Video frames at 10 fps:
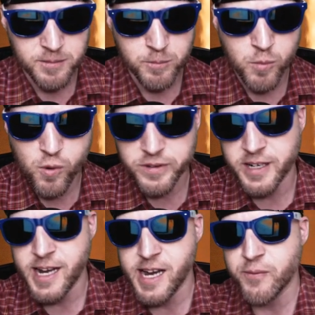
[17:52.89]
more
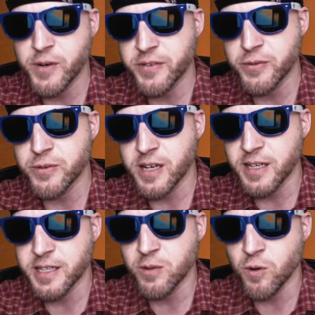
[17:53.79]
than halfway through the
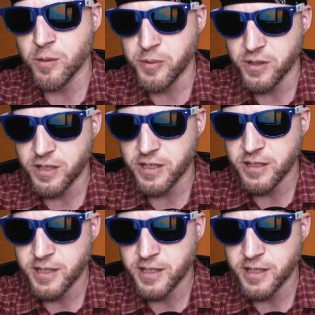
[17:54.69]
I&E workbook,